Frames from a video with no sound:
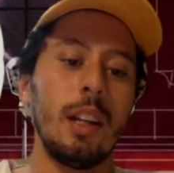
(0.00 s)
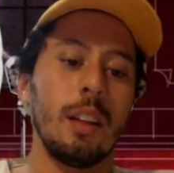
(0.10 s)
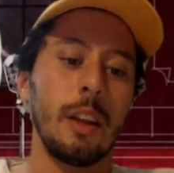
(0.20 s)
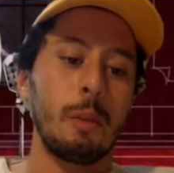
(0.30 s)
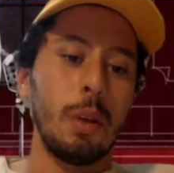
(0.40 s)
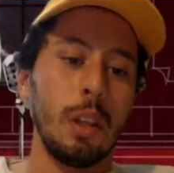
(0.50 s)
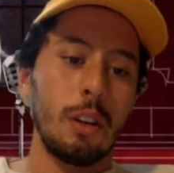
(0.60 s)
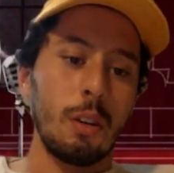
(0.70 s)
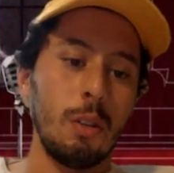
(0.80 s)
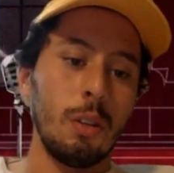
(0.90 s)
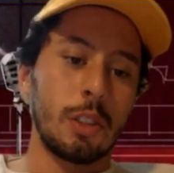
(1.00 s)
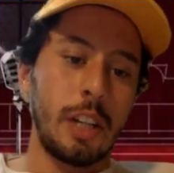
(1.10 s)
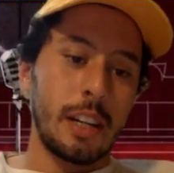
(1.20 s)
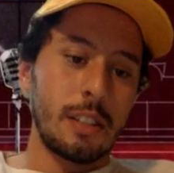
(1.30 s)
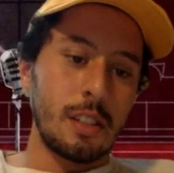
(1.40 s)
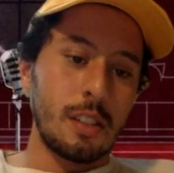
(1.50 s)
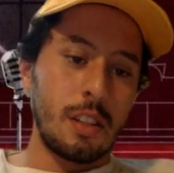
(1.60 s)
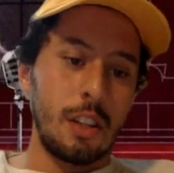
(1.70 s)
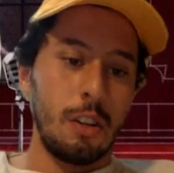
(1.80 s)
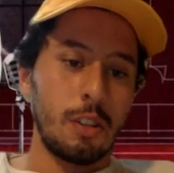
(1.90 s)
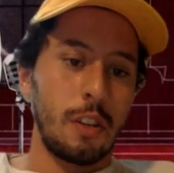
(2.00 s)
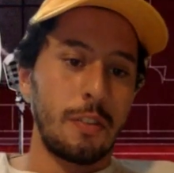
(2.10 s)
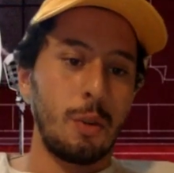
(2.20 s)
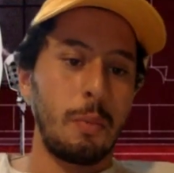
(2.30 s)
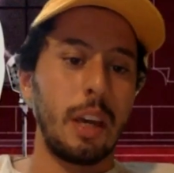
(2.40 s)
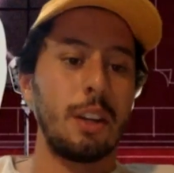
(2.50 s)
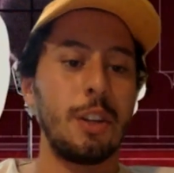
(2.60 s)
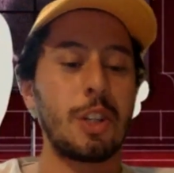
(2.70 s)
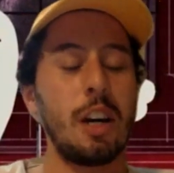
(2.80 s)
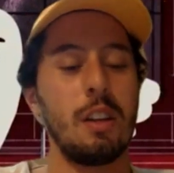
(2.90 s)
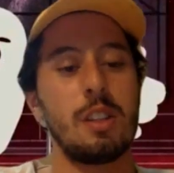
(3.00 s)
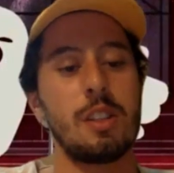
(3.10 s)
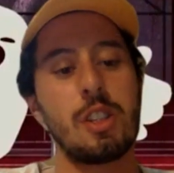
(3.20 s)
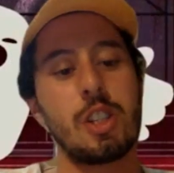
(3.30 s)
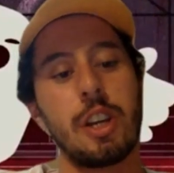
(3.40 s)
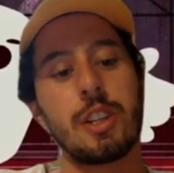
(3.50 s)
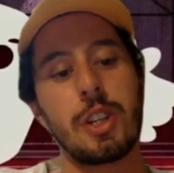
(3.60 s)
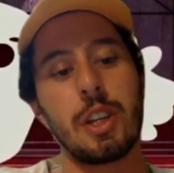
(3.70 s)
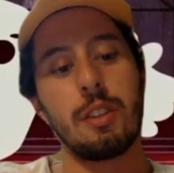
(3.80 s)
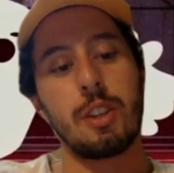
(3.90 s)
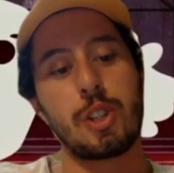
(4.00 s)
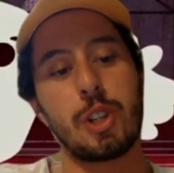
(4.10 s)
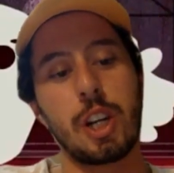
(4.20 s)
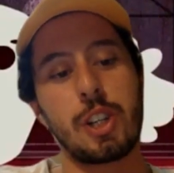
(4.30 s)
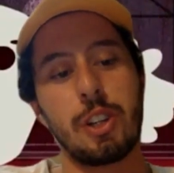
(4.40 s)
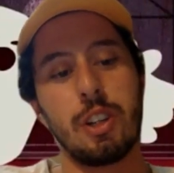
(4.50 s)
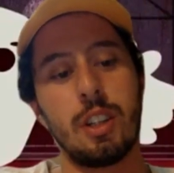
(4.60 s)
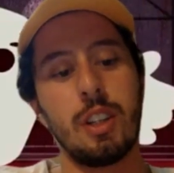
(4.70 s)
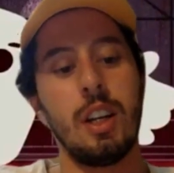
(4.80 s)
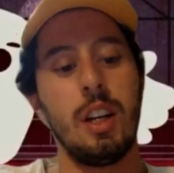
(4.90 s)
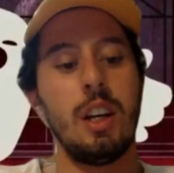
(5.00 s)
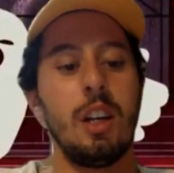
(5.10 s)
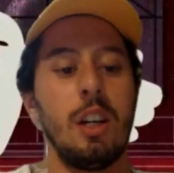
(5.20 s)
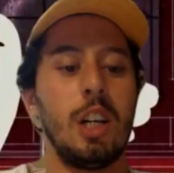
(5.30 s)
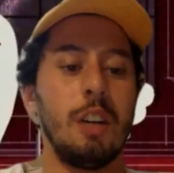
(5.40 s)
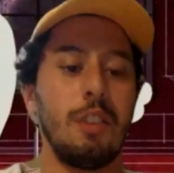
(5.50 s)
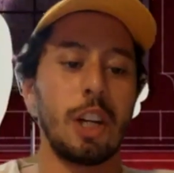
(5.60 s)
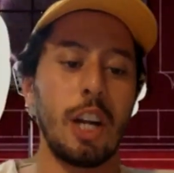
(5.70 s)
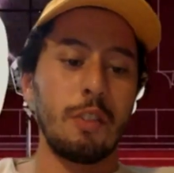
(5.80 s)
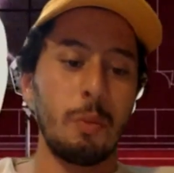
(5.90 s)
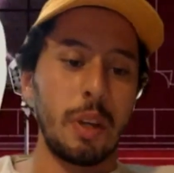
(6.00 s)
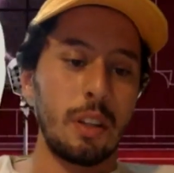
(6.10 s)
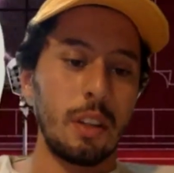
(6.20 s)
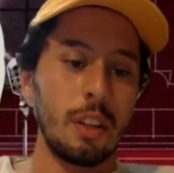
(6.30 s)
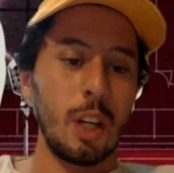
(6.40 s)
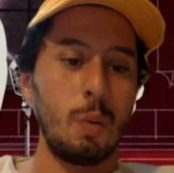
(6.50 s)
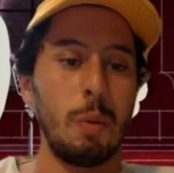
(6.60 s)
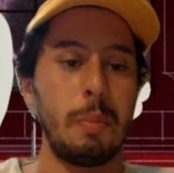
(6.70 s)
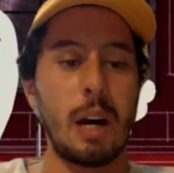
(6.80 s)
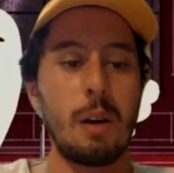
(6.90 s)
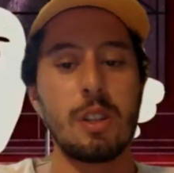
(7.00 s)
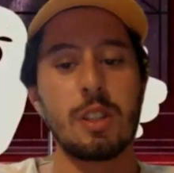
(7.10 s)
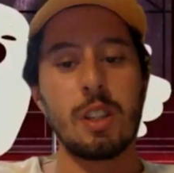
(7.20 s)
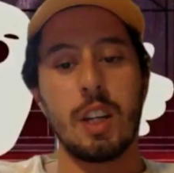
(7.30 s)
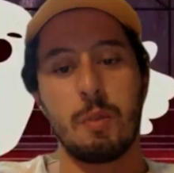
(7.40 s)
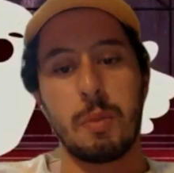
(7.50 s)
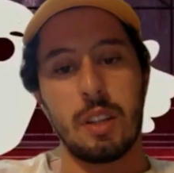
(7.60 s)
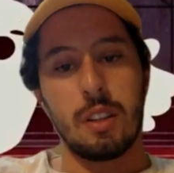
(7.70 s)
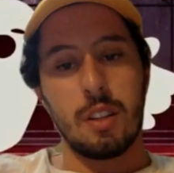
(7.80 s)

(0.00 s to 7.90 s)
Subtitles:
like political unrest, and you also have to manage how this is changing the structure of our government, and like what powers the government